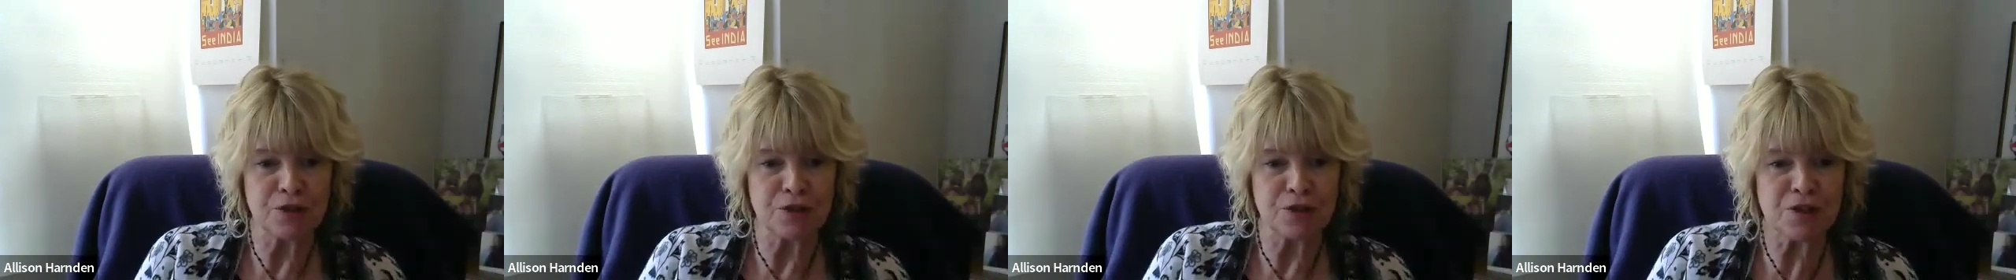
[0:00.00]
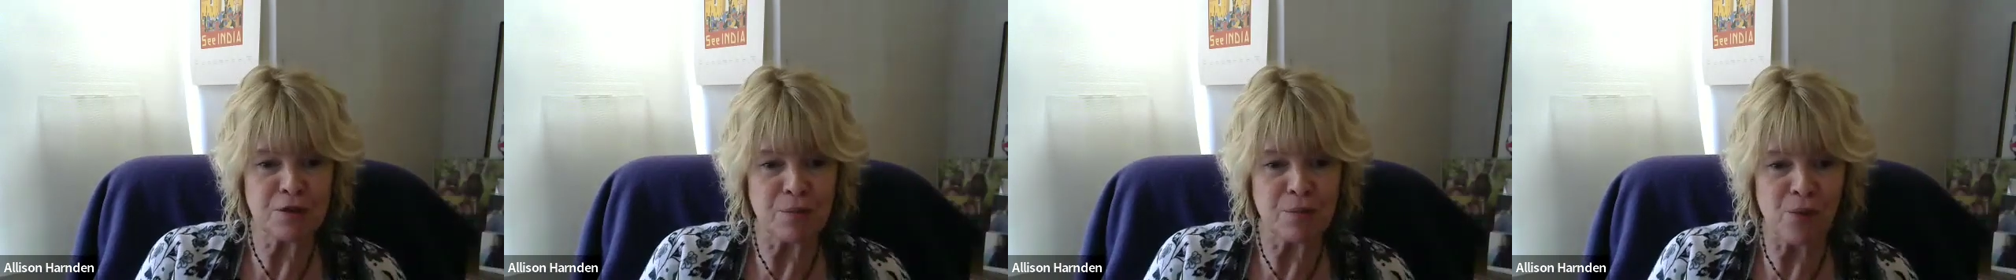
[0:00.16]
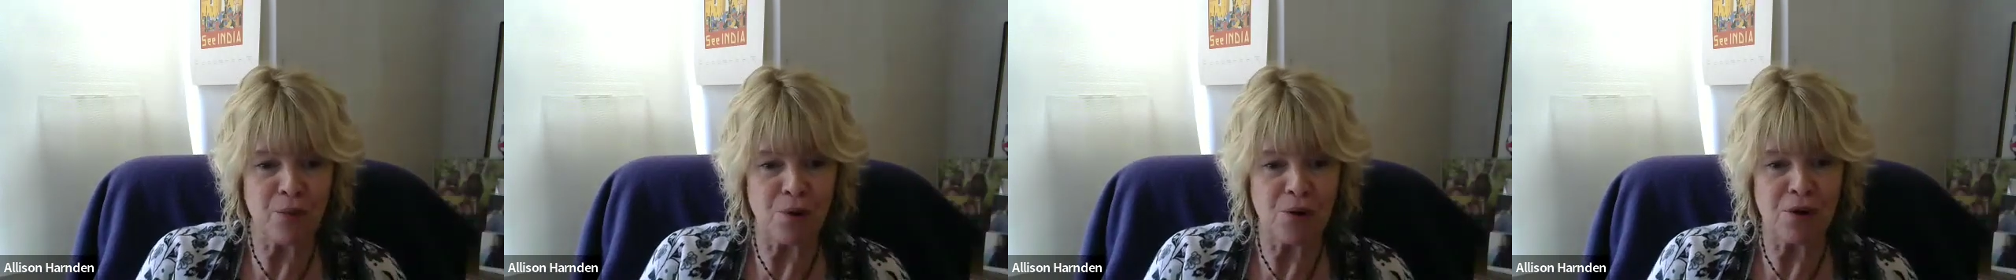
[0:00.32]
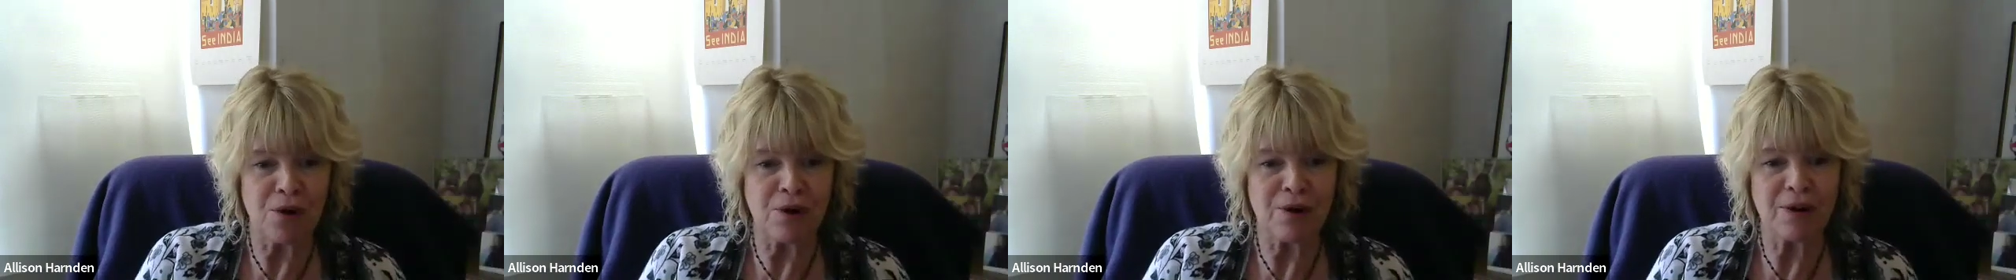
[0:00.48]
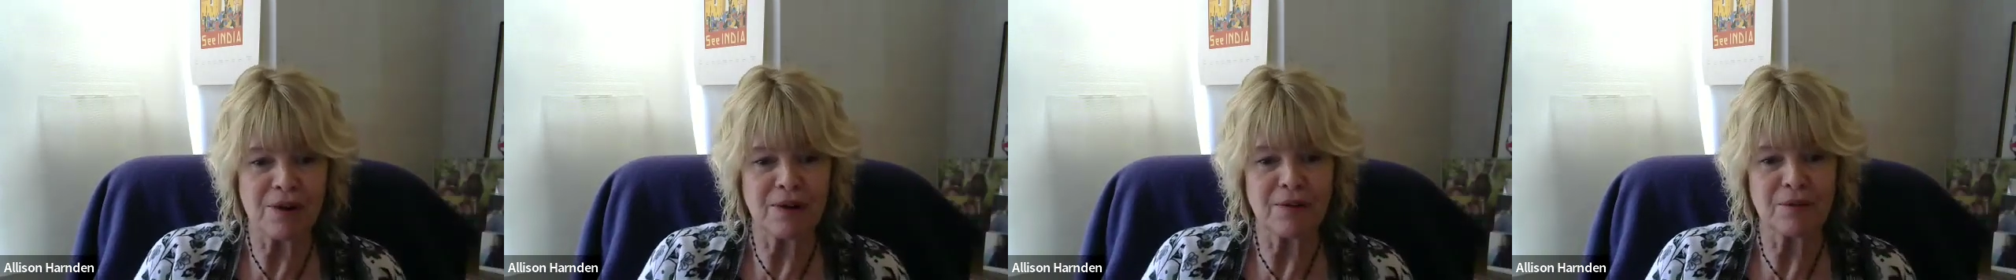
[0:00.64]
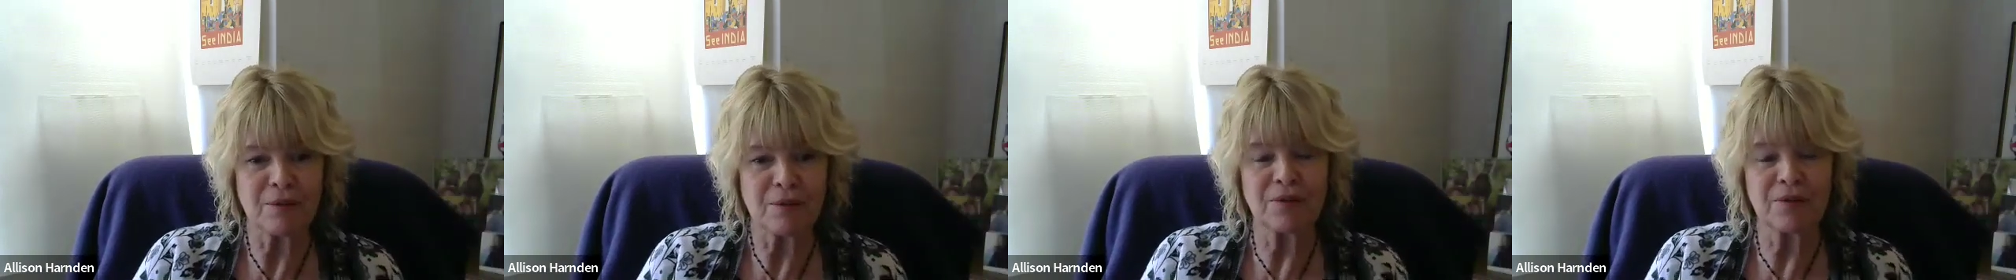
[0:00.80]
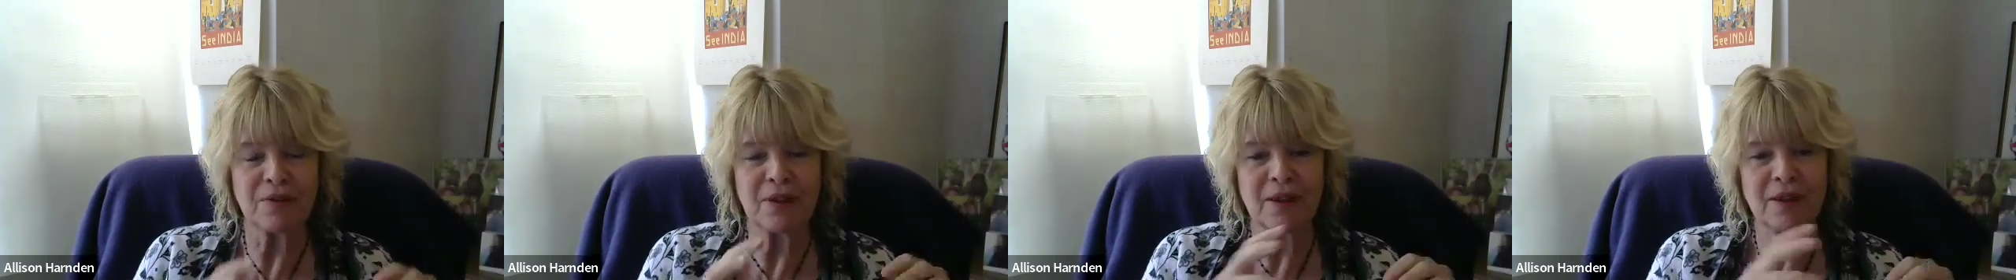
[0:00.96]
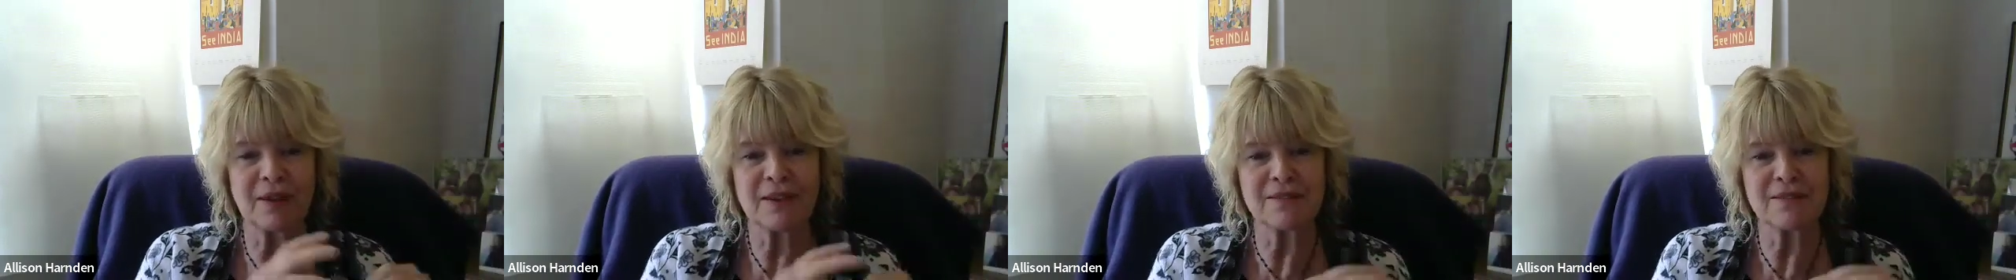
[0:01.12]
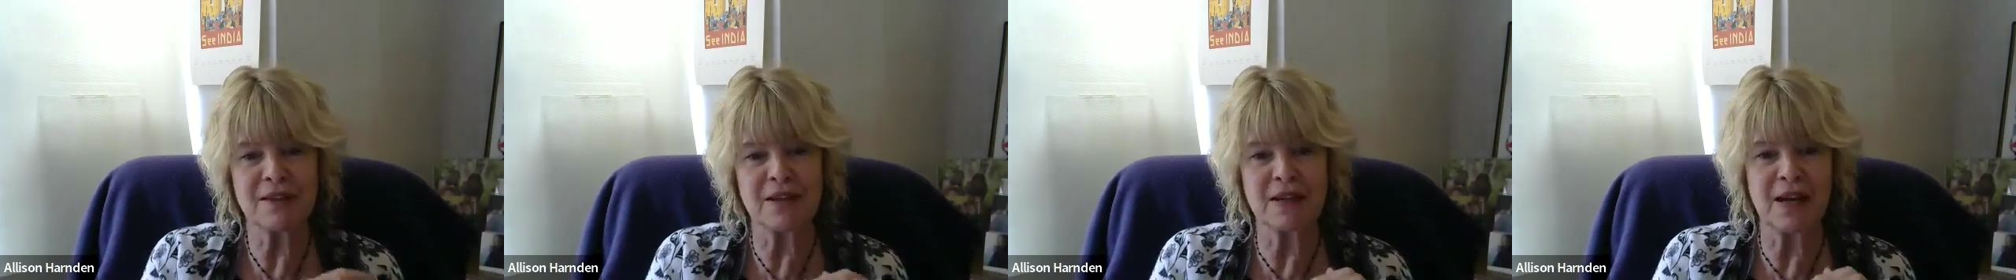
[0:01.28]
support
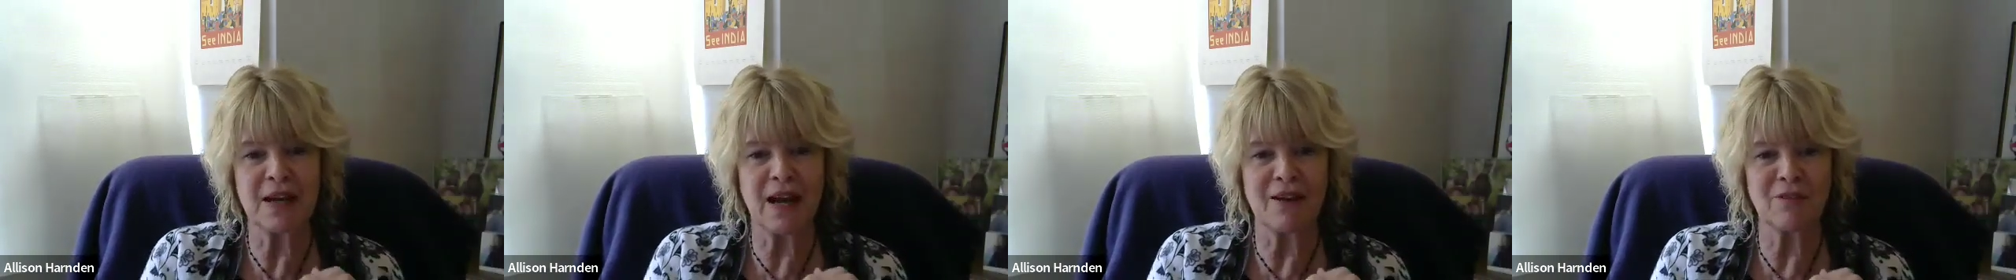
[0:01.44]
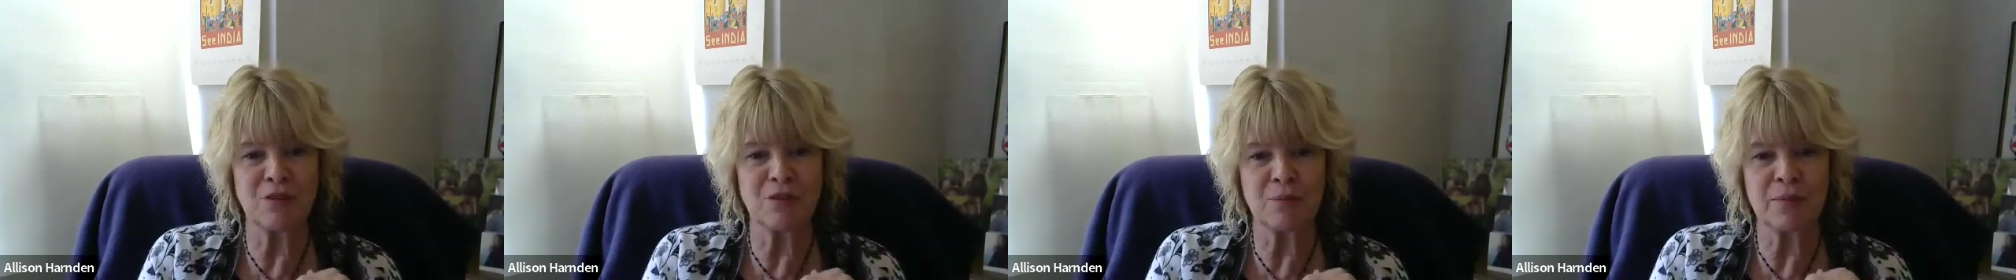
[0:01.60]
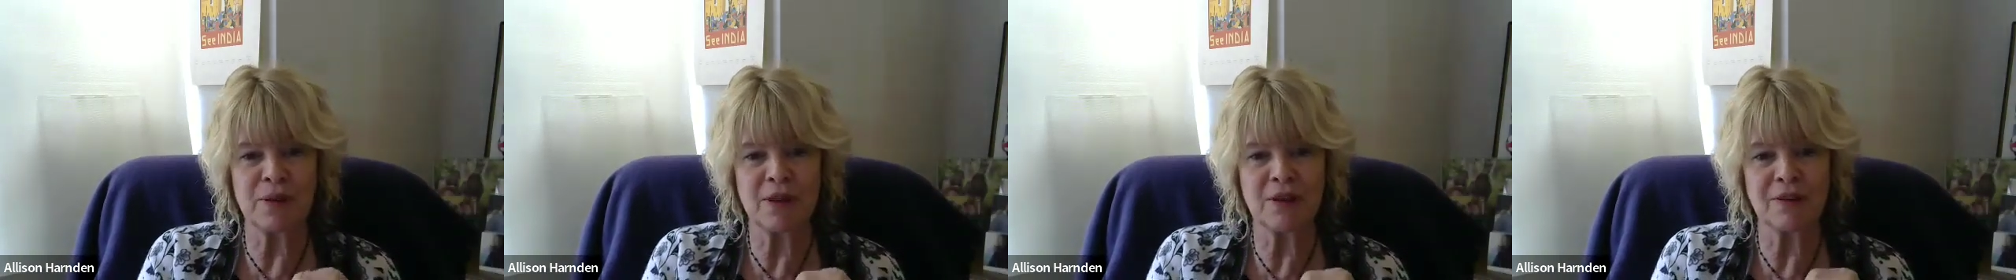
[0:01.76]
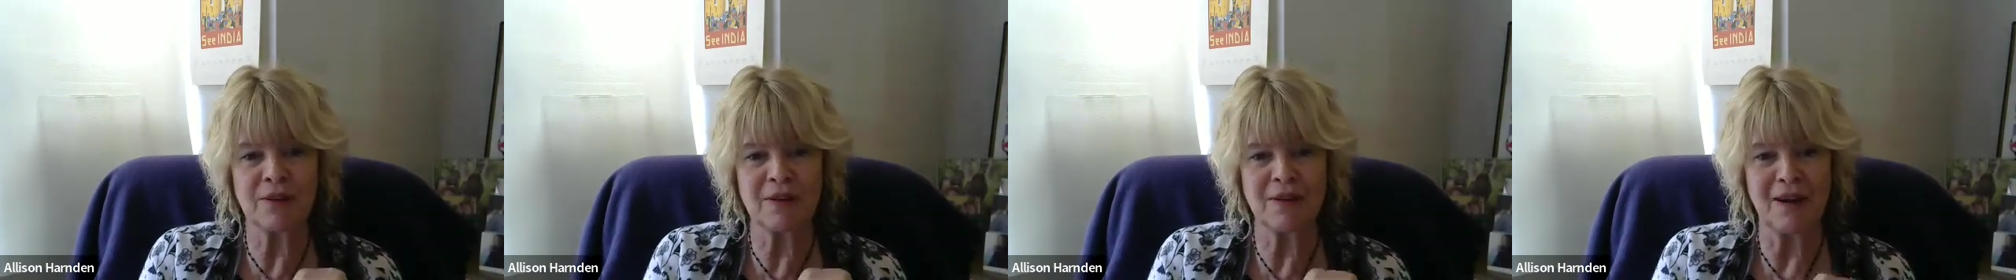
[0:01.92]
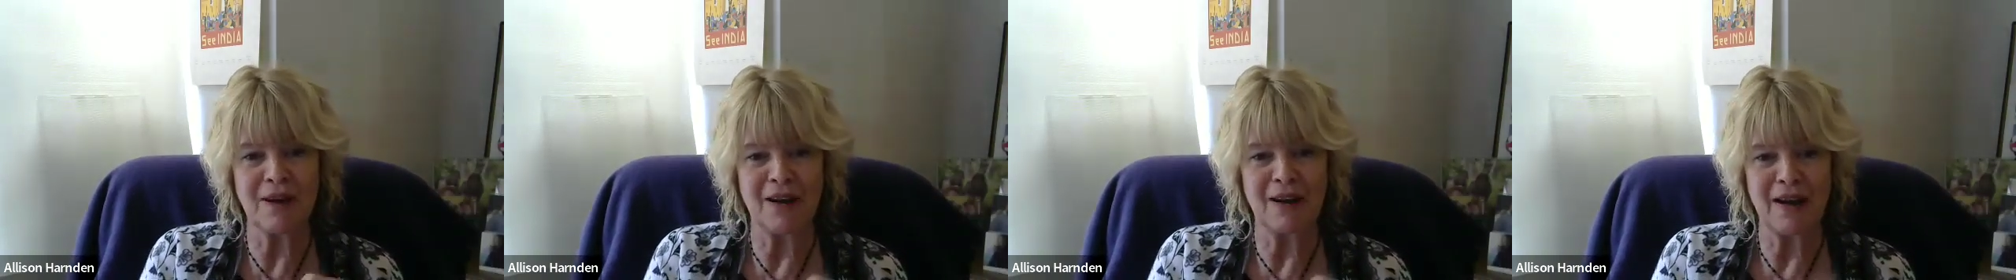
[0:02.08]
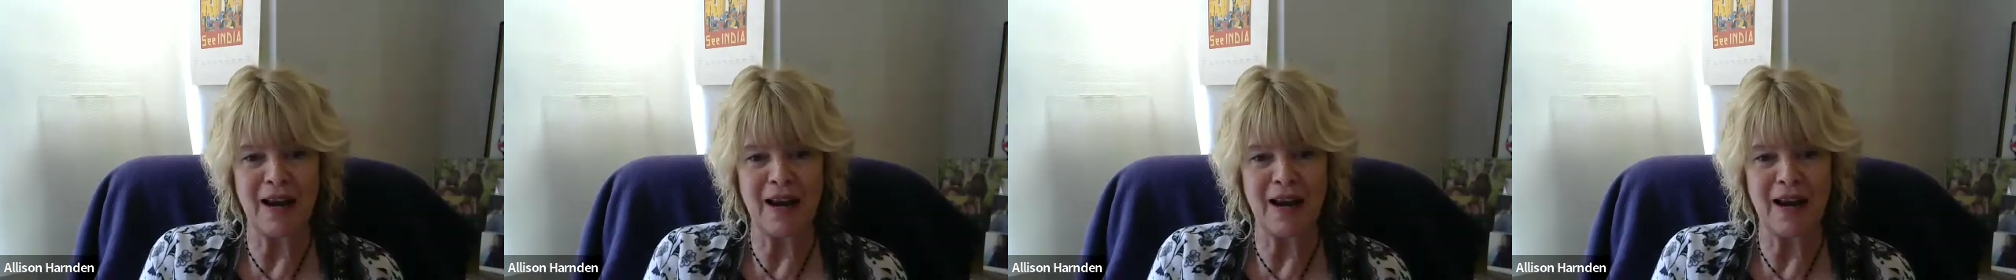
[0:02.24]
within city government.